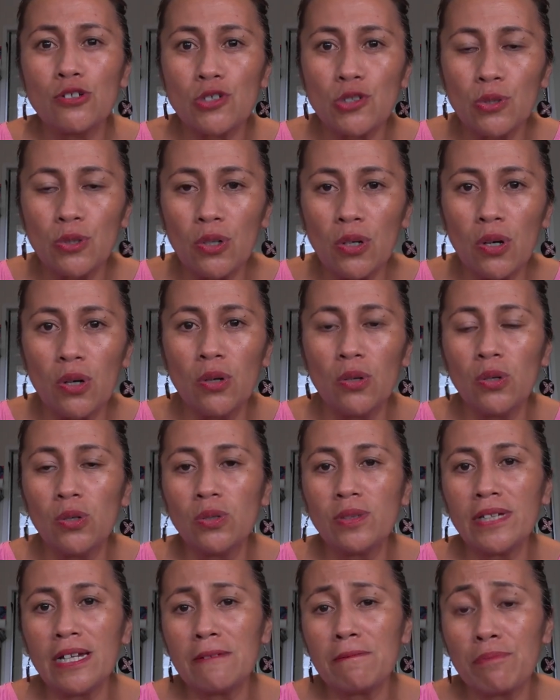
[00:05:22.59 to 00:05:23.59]
to
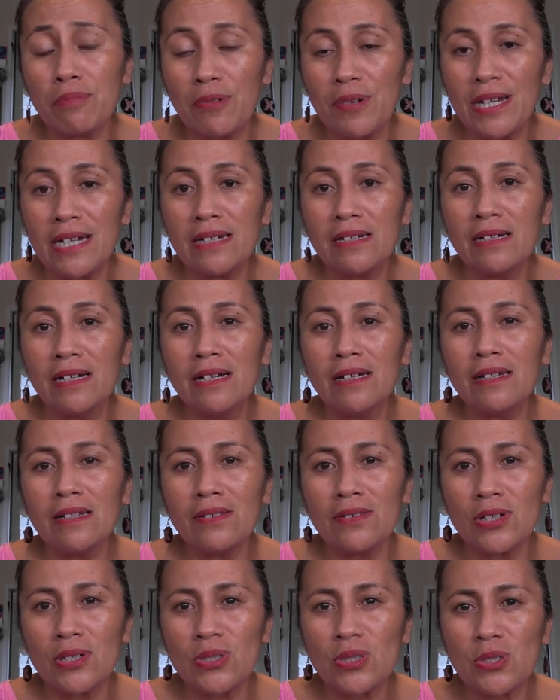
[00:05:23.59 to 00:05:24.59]
hold and bring
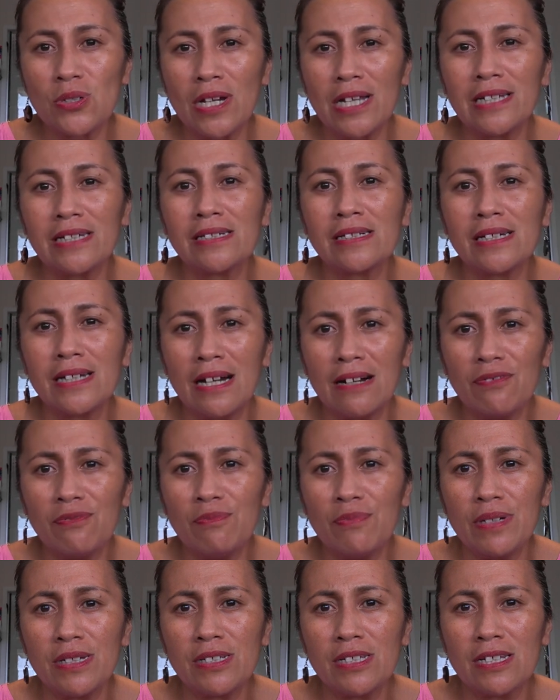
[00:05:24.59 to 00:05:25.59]
the Australian
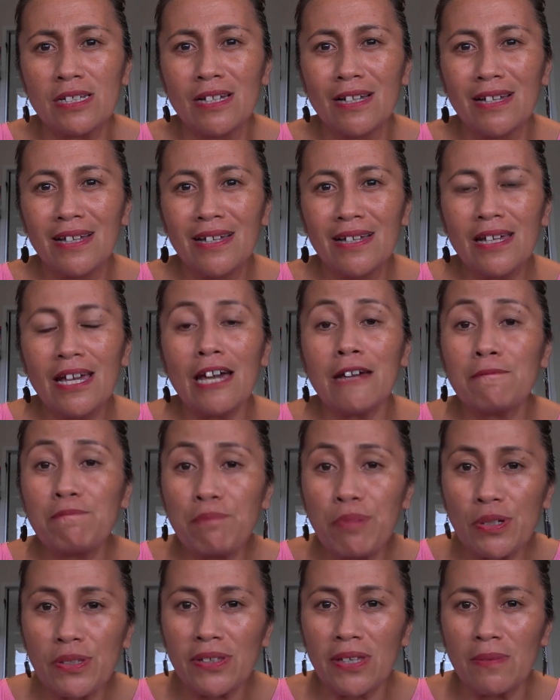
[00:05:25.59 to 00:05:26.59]
government
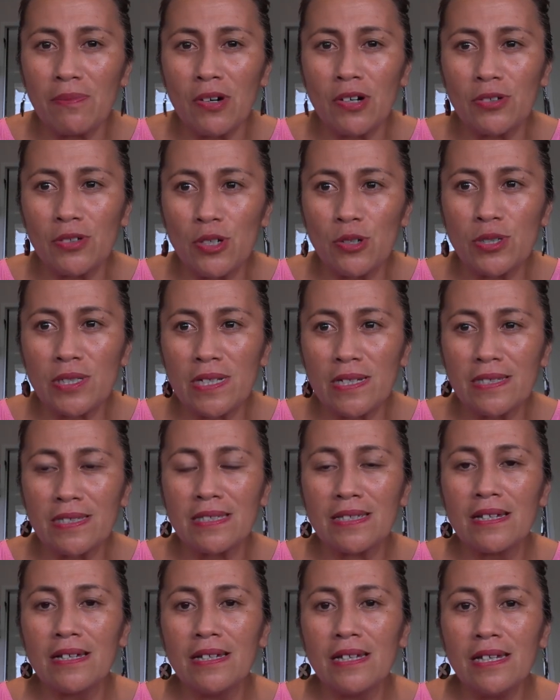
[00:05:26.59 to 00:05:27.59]
and put them on
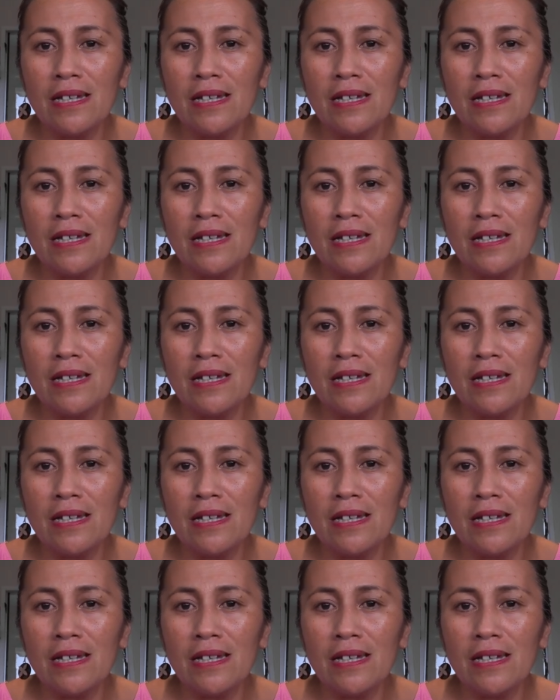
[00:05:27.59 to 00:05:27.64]
notice,